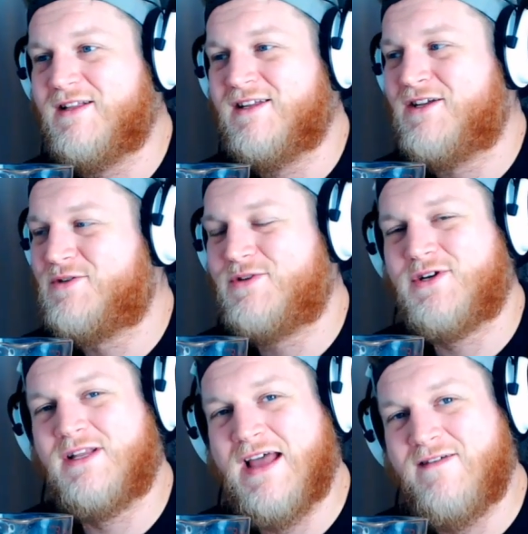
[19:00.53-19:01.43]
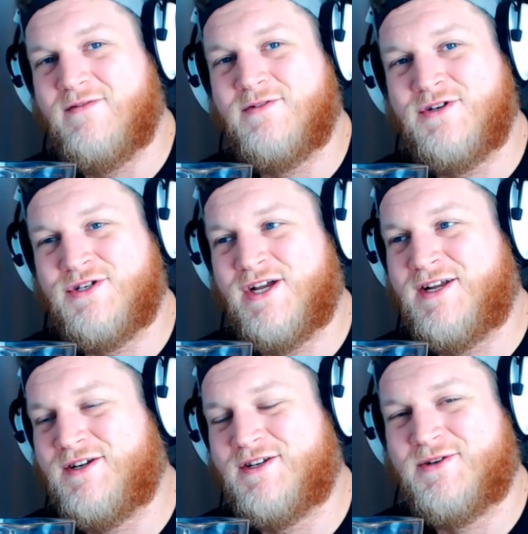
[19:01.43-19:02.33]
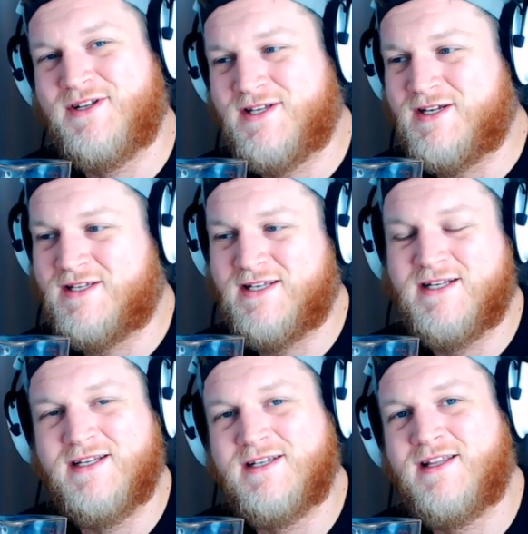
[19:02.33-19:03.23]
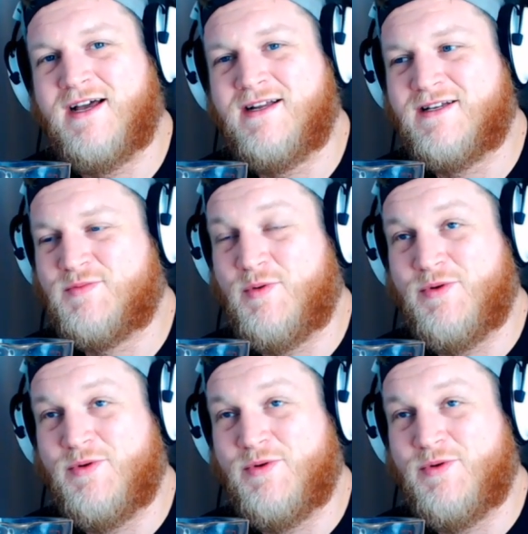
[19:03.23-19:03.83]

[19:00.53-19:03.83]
So we told everyone to change it, so we had 16 dislikes, but we